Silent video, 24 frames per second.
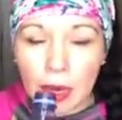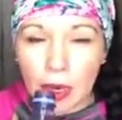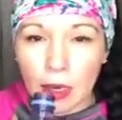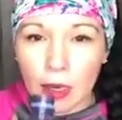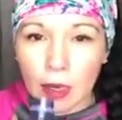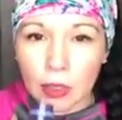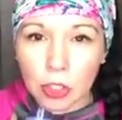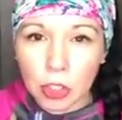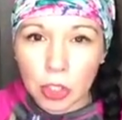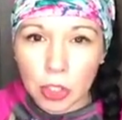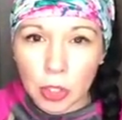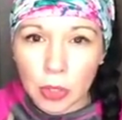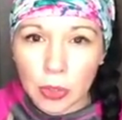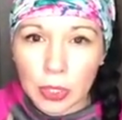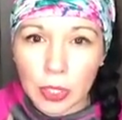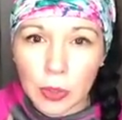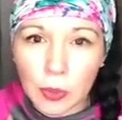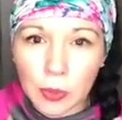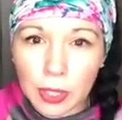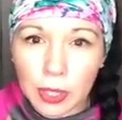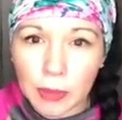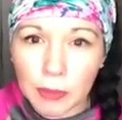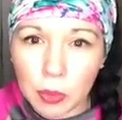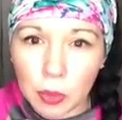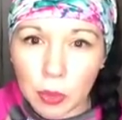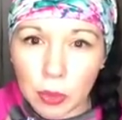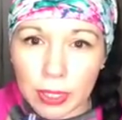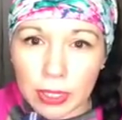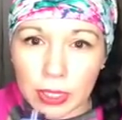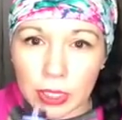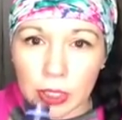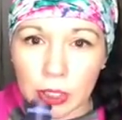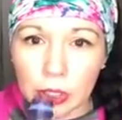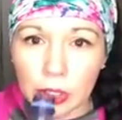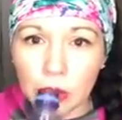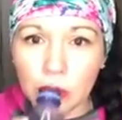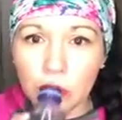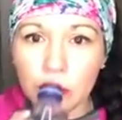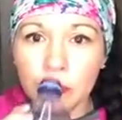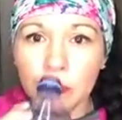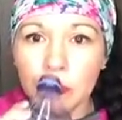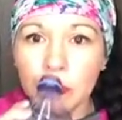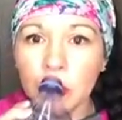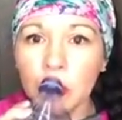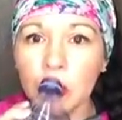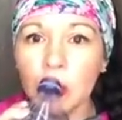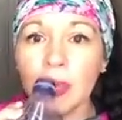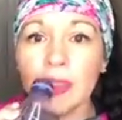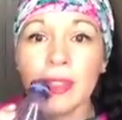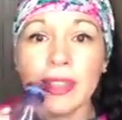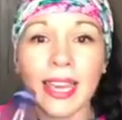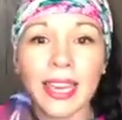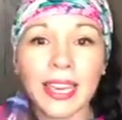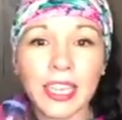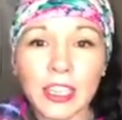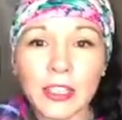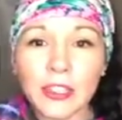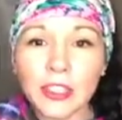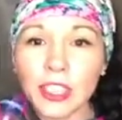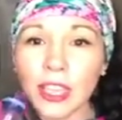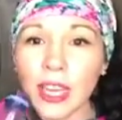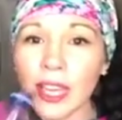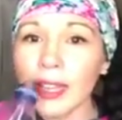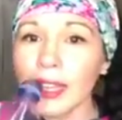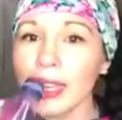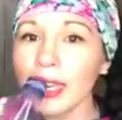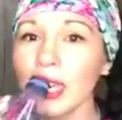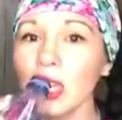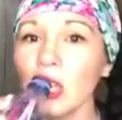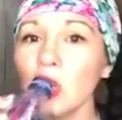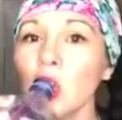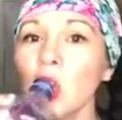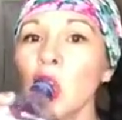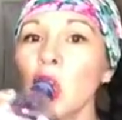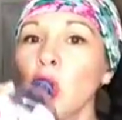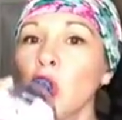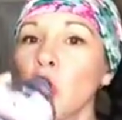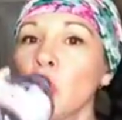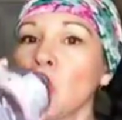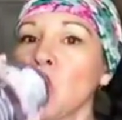And I'll show you what I'm going to do. Thank you, Shelly.